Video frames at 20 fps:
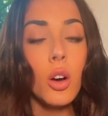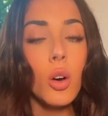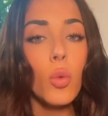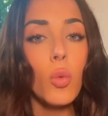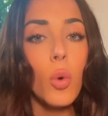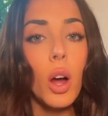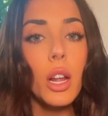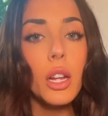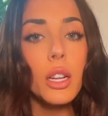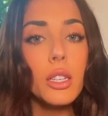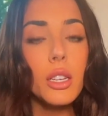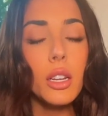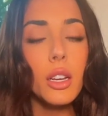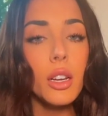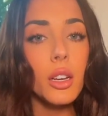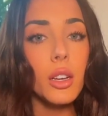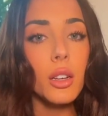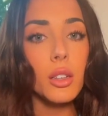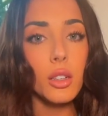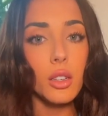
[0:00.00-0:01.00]
wanted
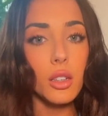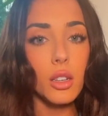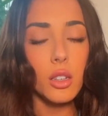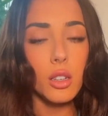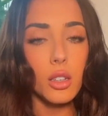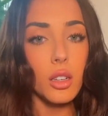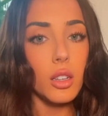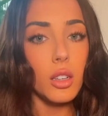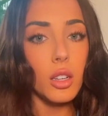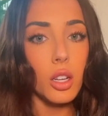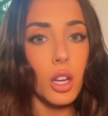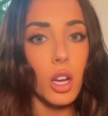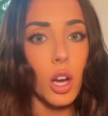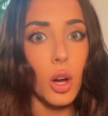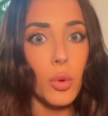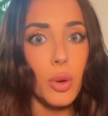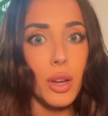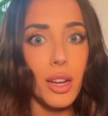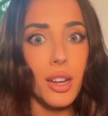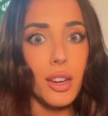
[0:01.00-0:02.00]
to
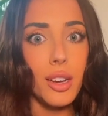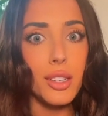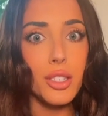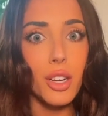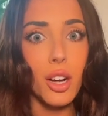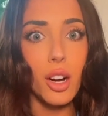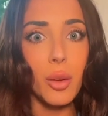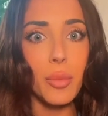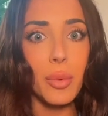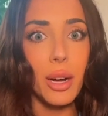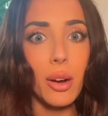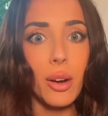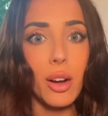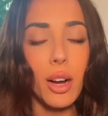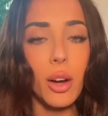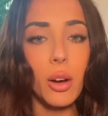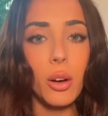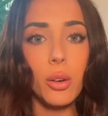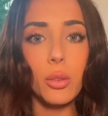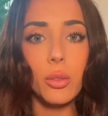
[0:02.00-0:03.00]
go in and talk about
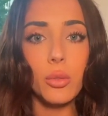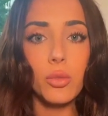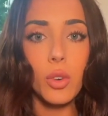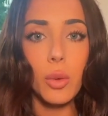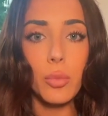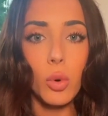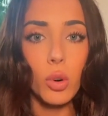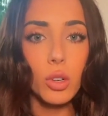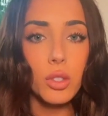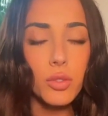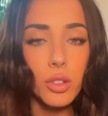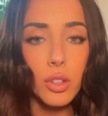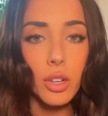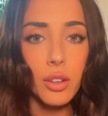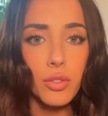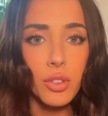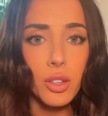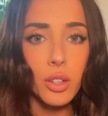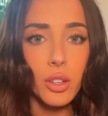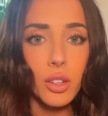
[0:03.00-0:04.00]
how remorseful I
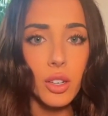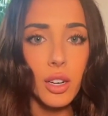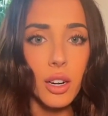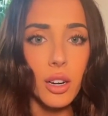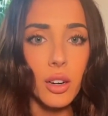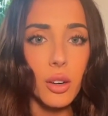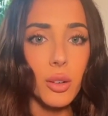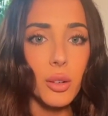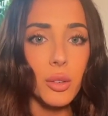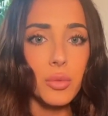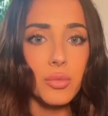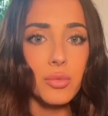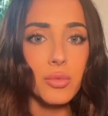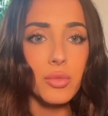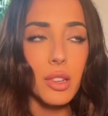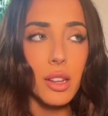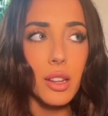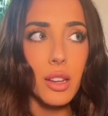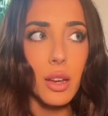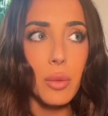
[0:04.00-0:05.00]
feel and how
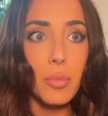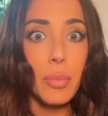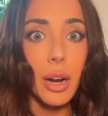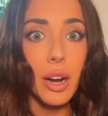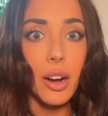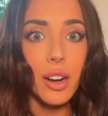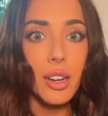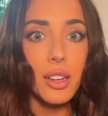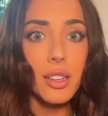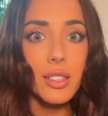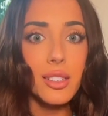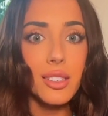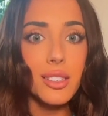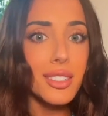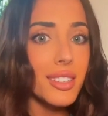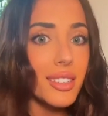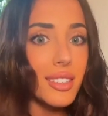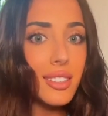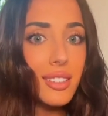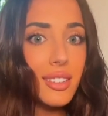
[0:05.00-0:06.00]

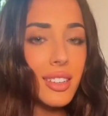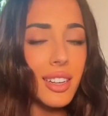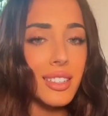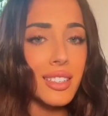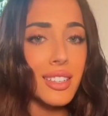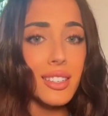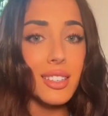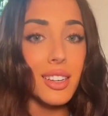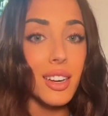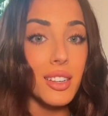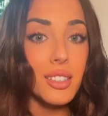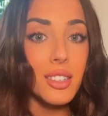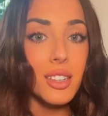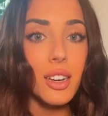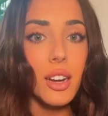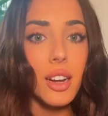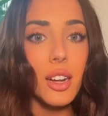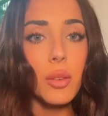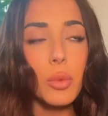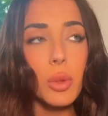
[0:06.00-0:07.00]
embarrassed and disgusted
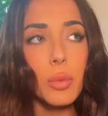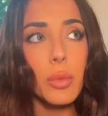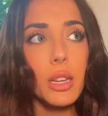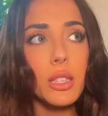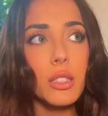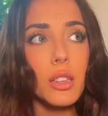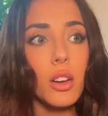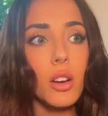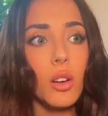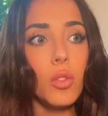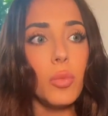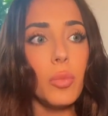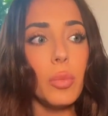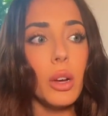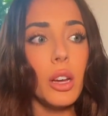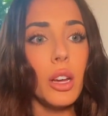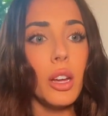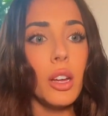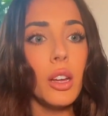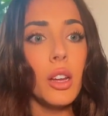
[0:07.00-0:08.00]
I am with myself,
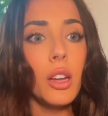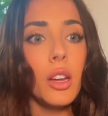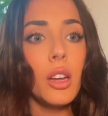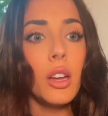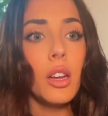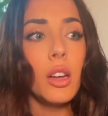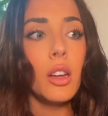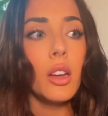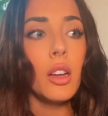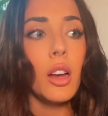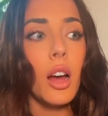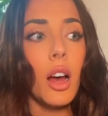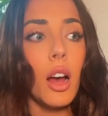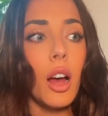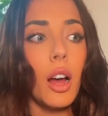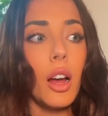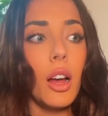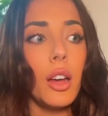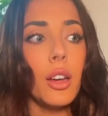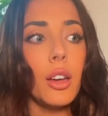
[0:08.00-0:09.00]
but
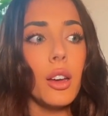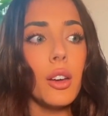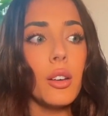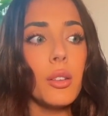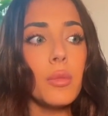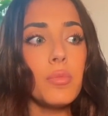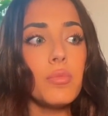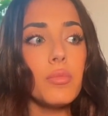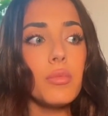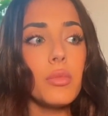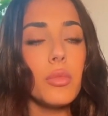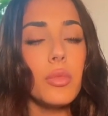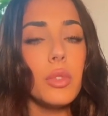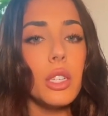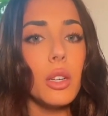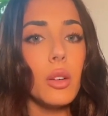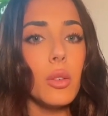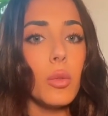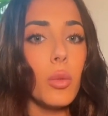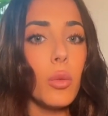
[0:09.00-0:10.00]
I
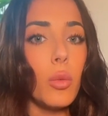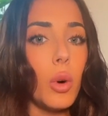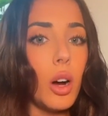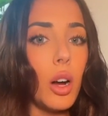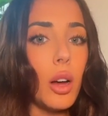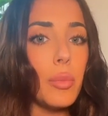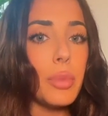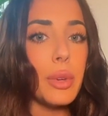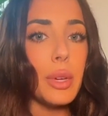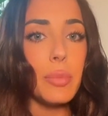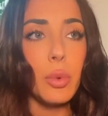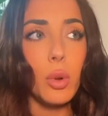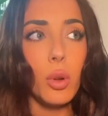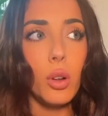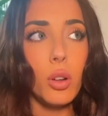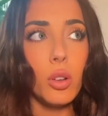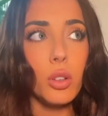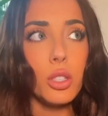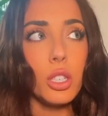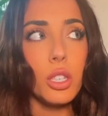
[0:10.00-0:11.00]
didn't want
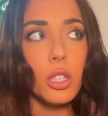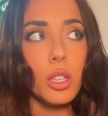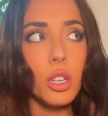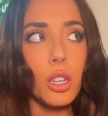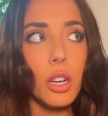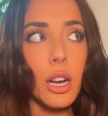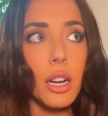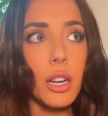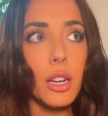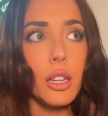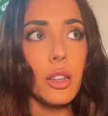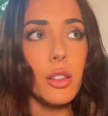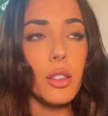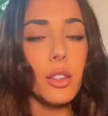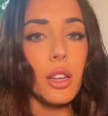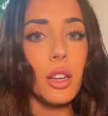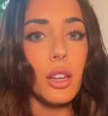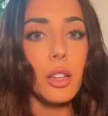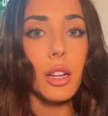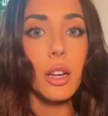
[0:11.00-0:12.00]
people to look at it and
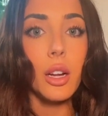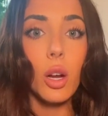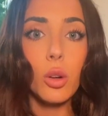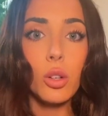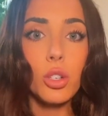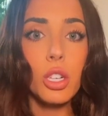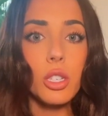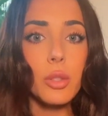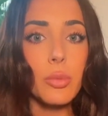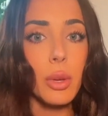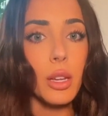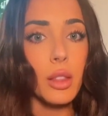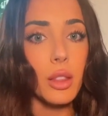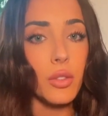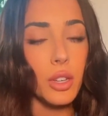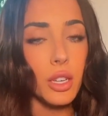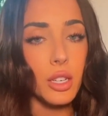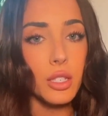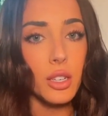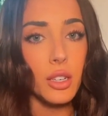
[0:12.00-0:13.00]
think like, oh, she's playing the
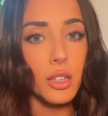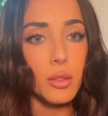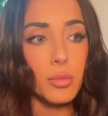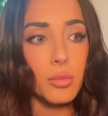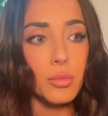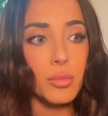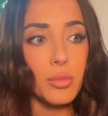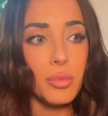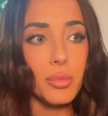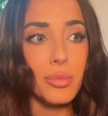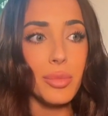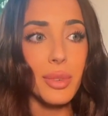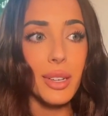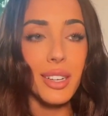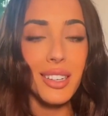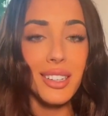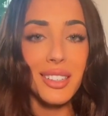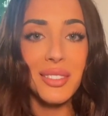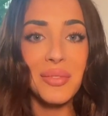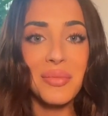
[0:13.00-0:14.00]
victim.
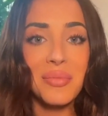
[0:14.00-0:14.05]
But